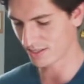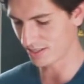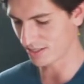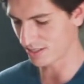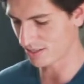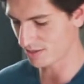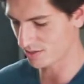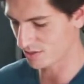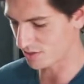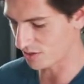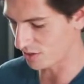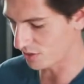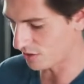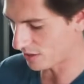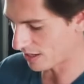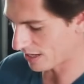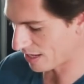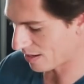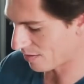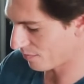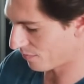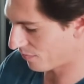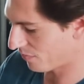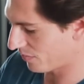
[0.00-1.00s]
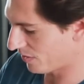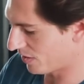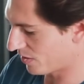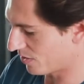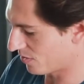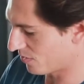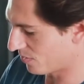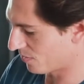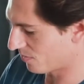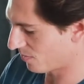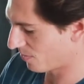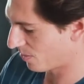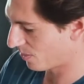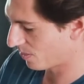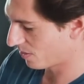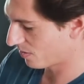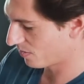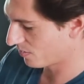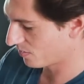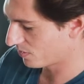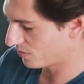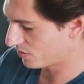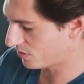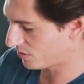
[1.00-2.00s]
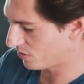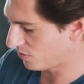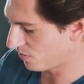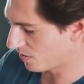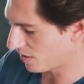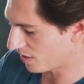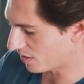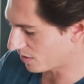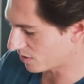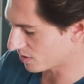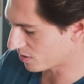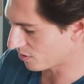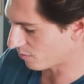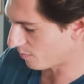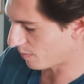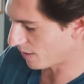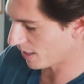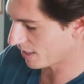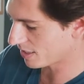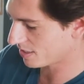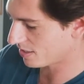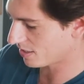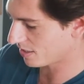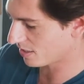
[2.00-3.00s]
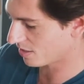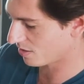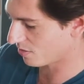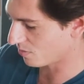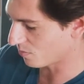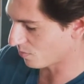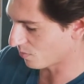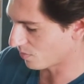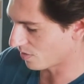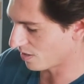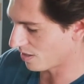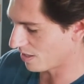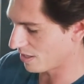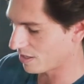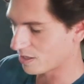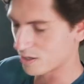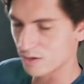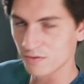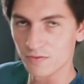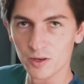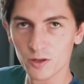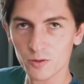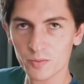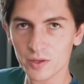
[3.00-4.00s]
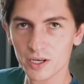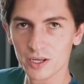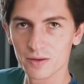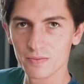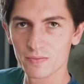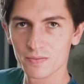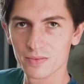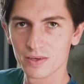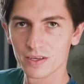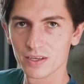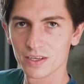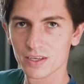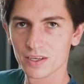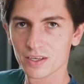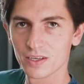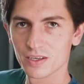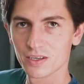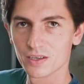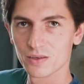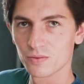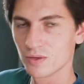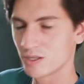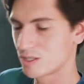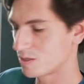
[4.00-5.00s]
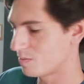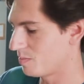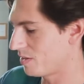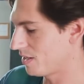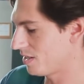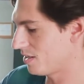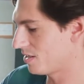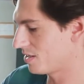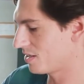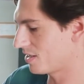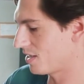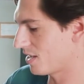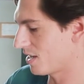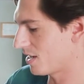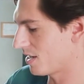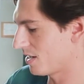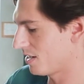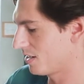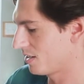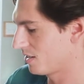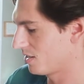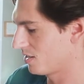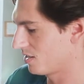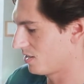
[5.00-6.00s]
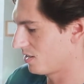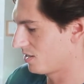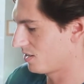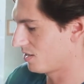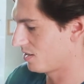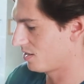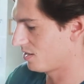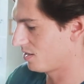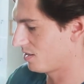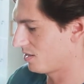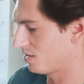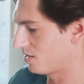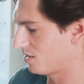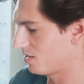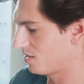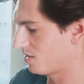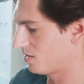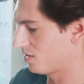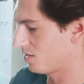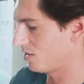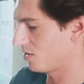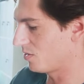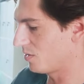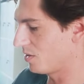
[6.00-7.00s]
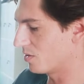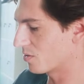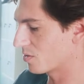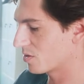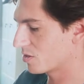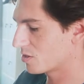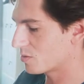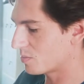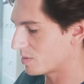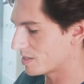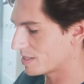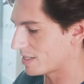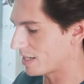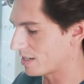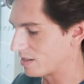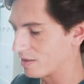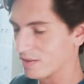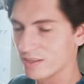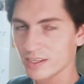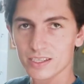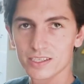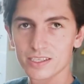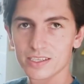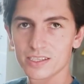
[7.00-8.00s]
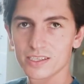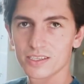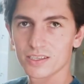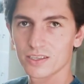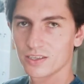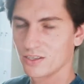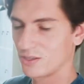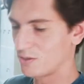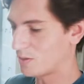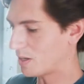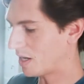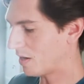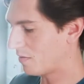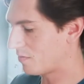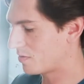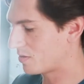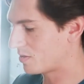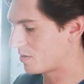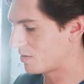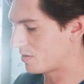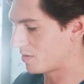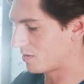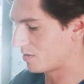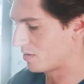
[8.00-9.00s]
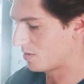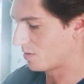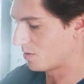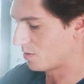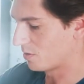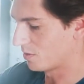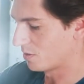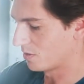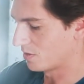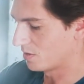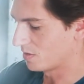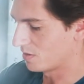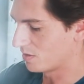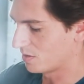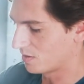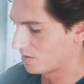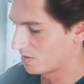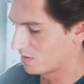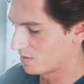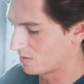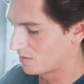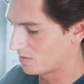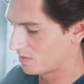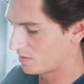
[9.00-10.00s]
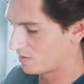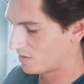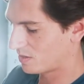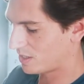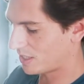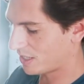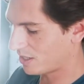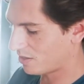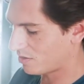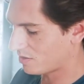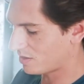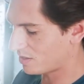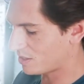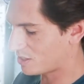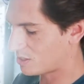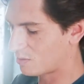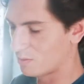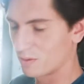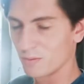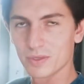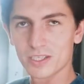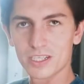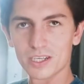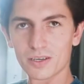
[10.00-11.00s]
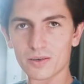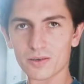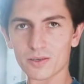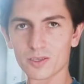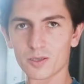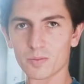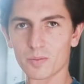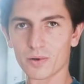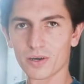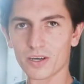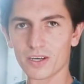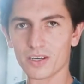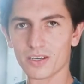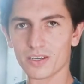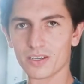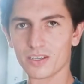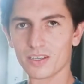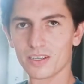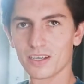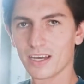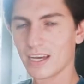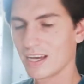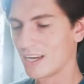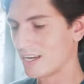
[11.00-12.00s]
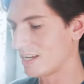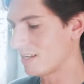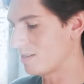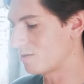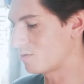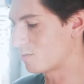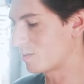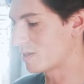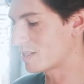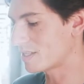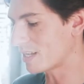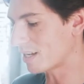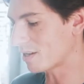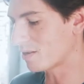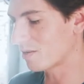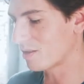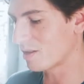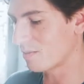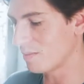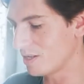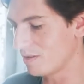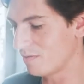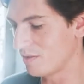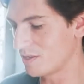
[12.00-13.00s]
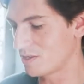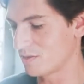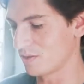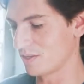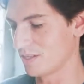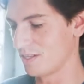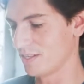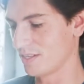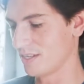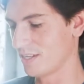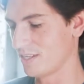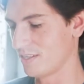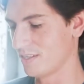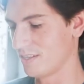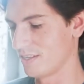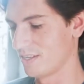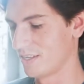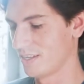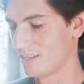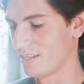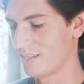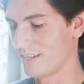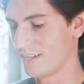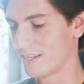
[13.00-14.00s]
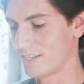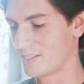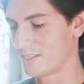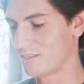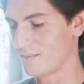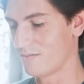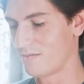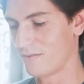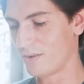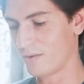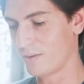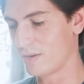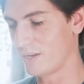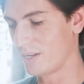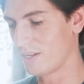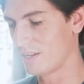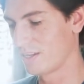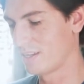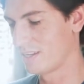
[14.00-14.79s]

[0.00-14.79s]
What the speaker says: And so you have, 2 layers of plastic, 1 layer of aluminum, which means that, in order to recycle this, you have to tear these 3 materials apart and recycle them individually. And that's a very